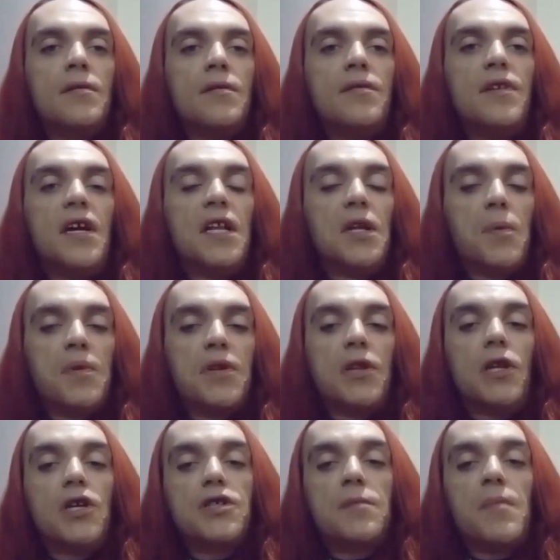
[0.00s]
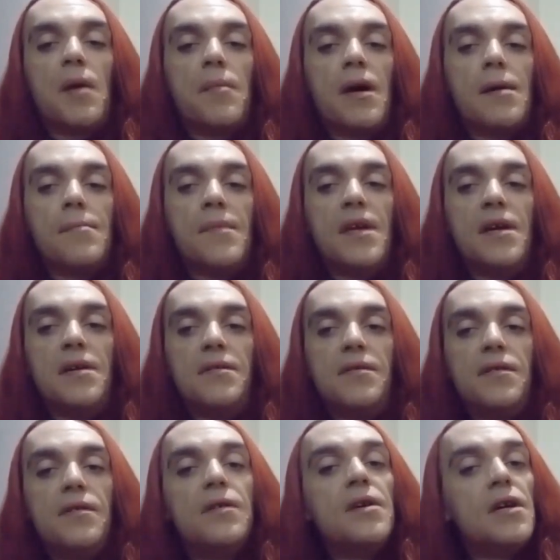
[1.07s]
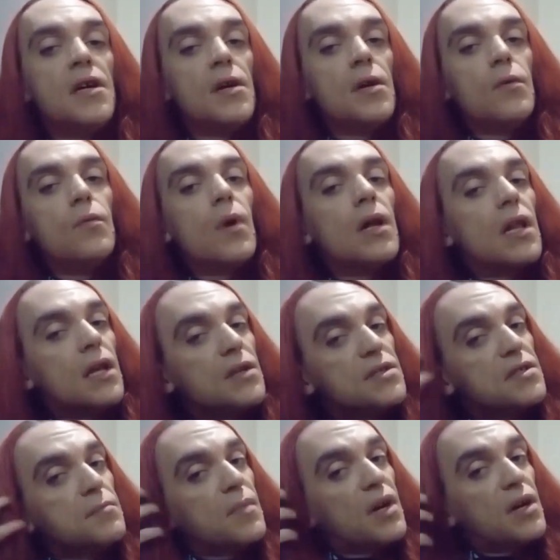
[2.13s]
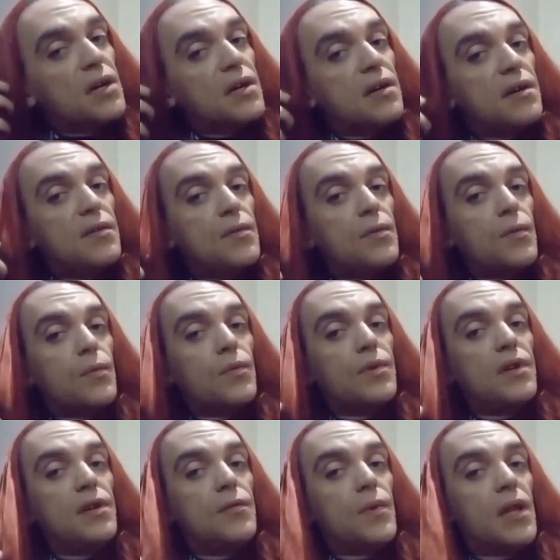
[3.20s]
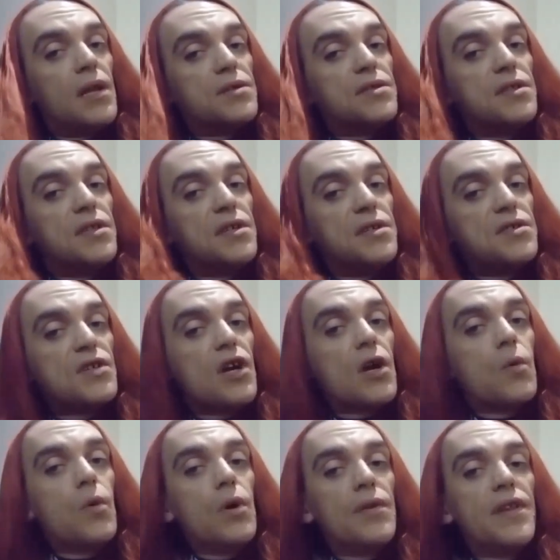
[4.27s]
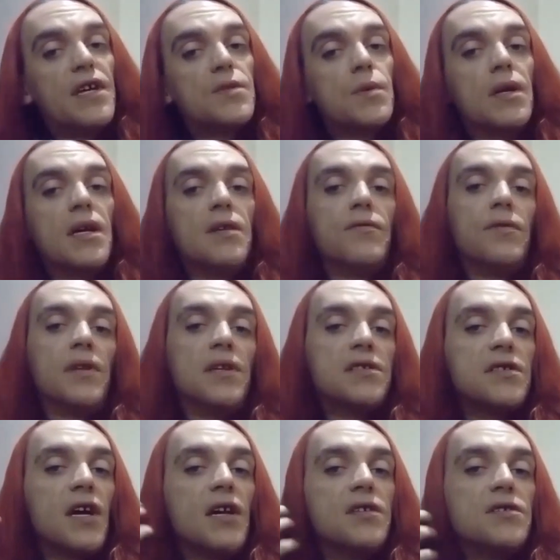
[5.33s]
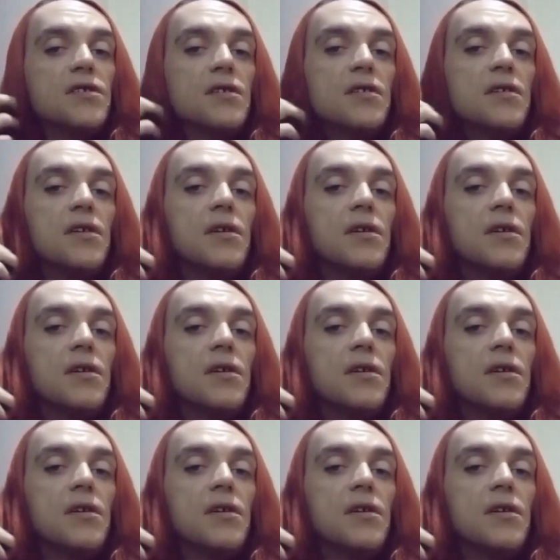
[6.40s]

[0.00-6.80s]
dealing with the loss of my mum. And while I was in the psych ward, that's when I really started to,